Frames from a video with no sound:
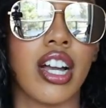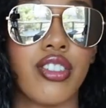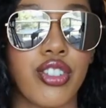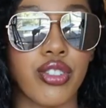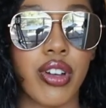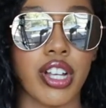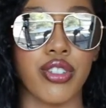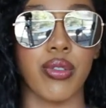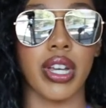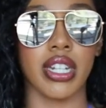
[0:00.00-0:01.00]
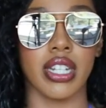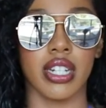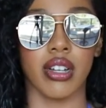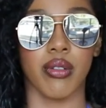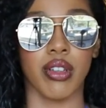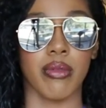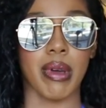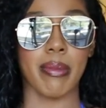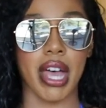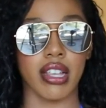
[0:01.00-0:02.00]
I just graduated with
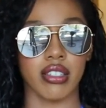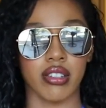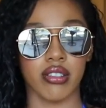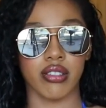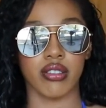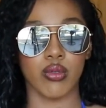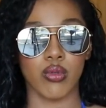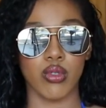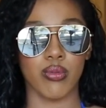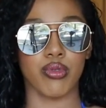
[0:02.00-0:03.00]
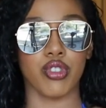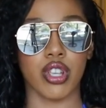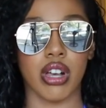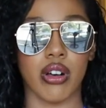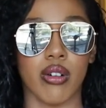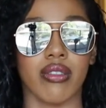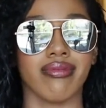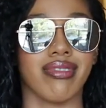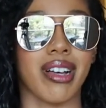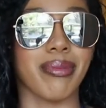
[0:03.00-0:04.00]
my master's, oops, so
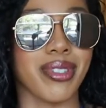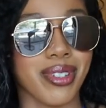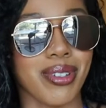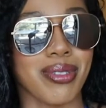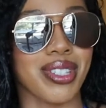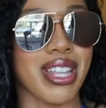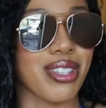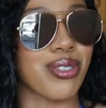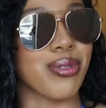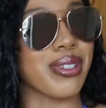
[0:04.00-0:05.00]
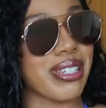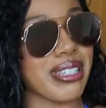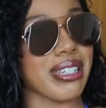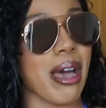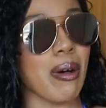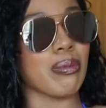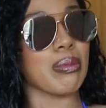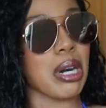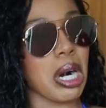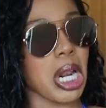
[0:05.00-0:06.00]
I'm still using that student discount.
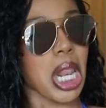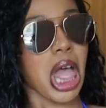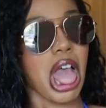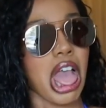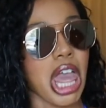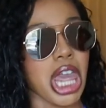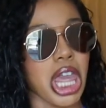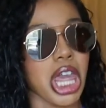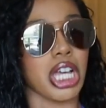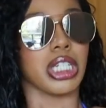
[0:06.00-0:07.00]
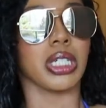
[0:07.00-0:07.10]
Eh.